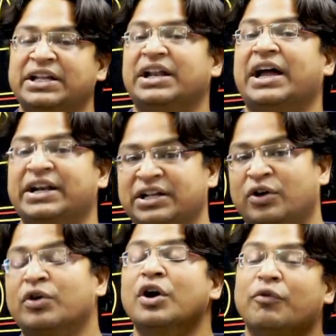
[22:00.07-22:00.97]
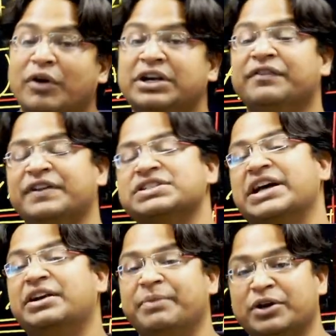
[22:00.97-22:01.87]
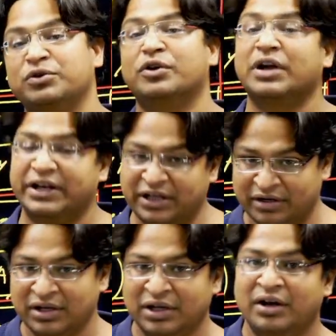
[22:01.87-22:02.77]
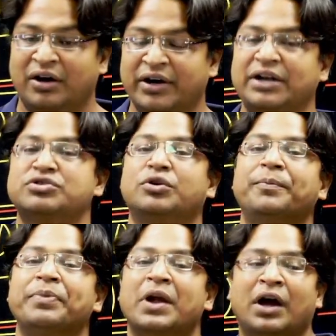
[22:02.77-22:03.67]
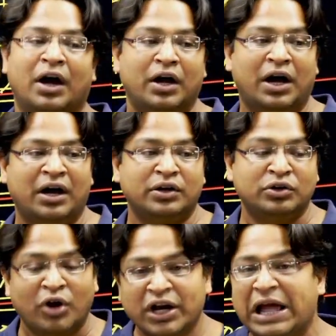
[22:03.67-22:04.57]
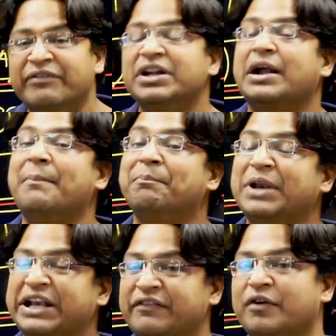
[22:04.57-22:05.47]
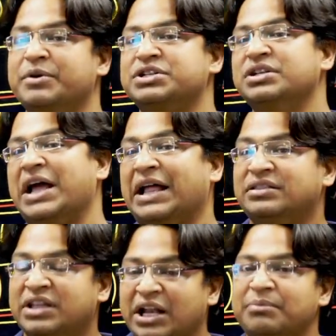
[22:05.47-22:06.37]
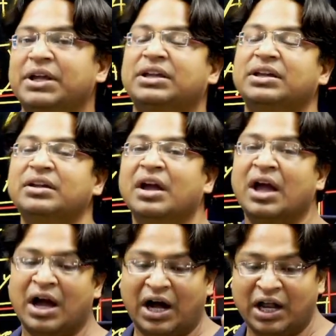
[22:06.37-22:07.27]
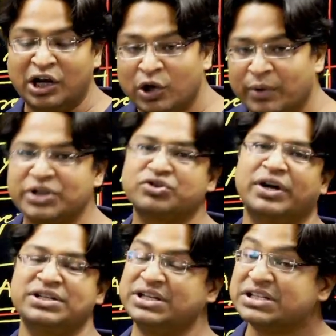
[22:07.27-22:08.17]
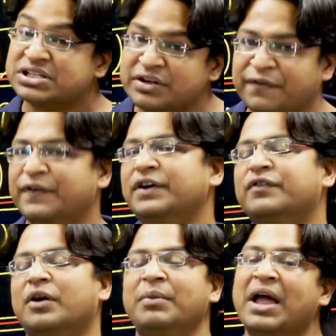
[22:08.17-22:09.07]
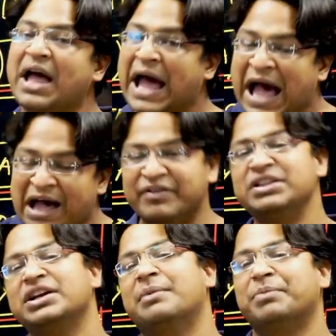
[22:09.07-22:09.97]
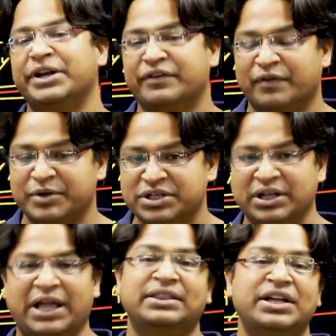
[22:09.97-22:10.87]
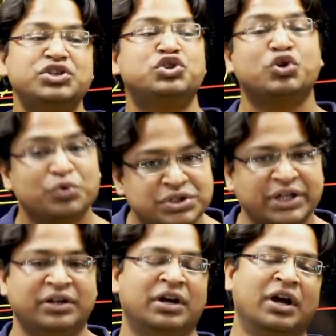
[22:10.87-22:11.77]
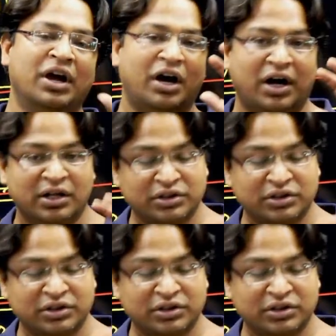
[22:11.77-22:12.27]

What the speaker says: and IIT, or what difference can it make to your career. All right, so not having complete information and then making a lower choice is different from having the complete information and then choosing for